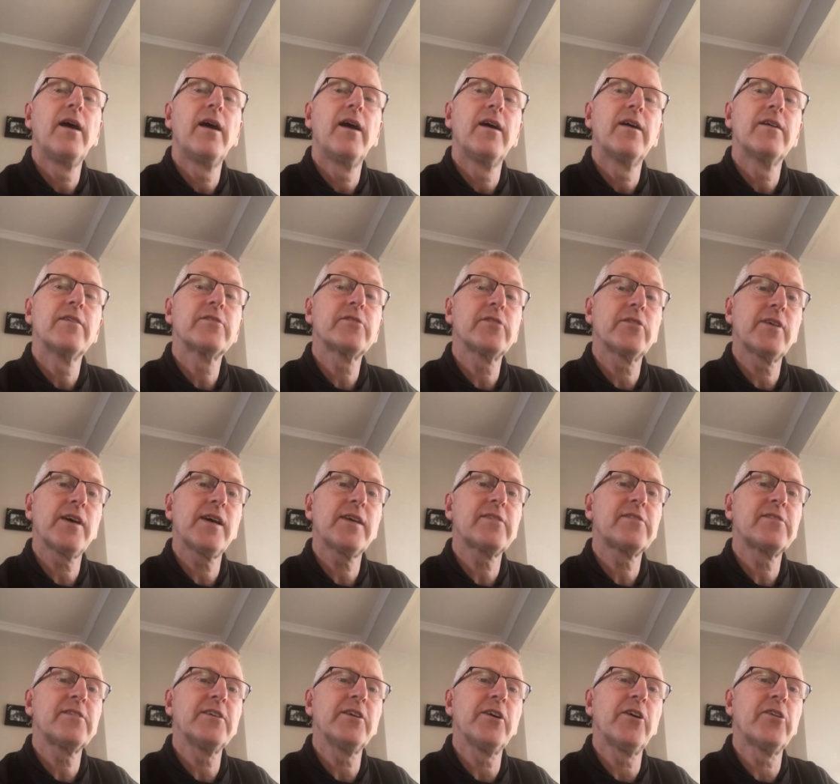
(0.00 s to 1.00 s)
So that's
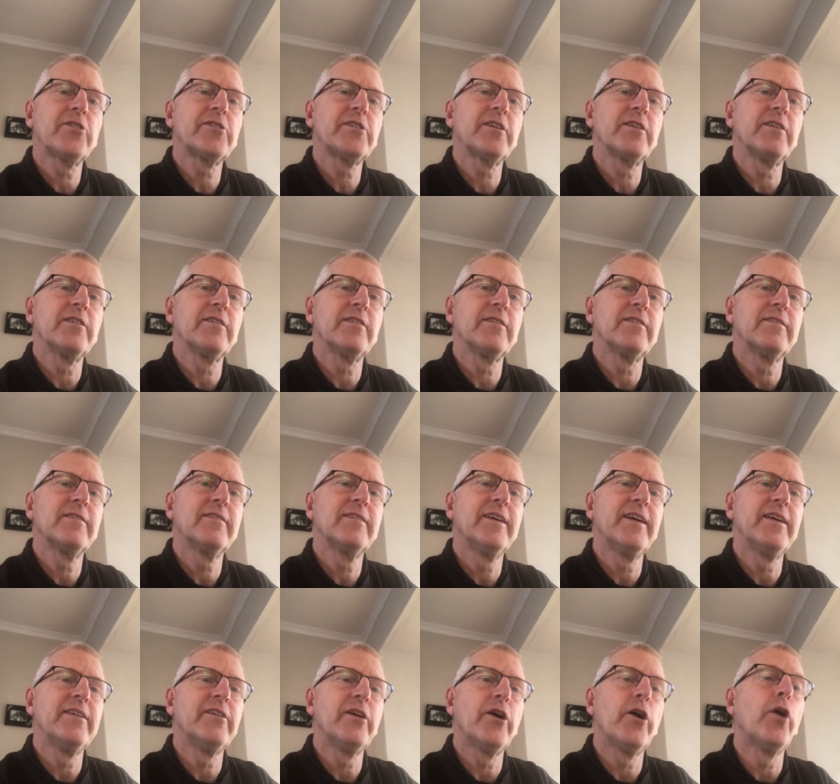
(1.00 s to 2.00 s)
the article
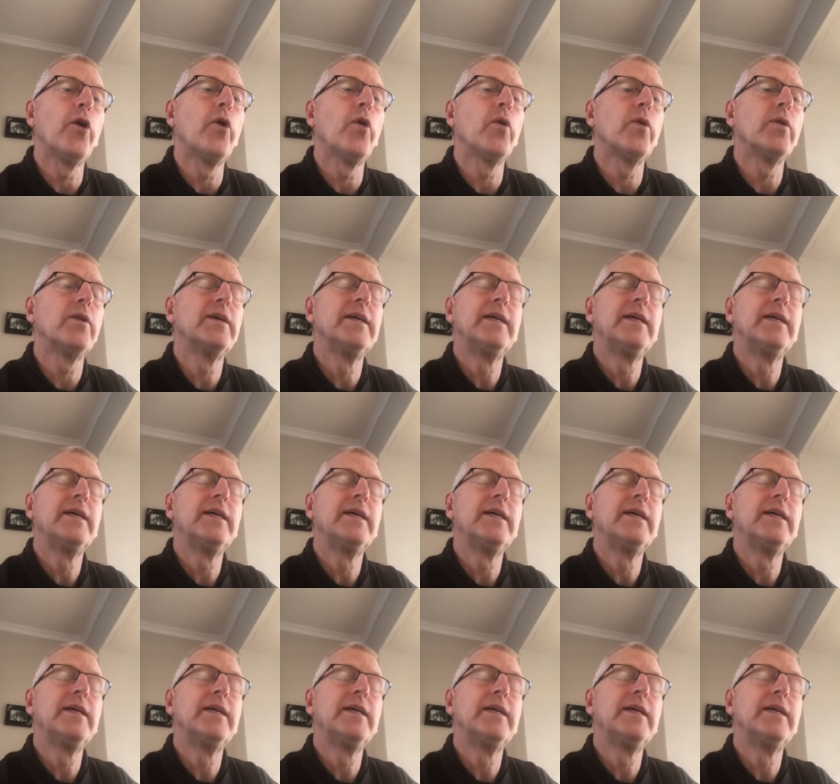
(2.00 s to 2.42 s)
in whole.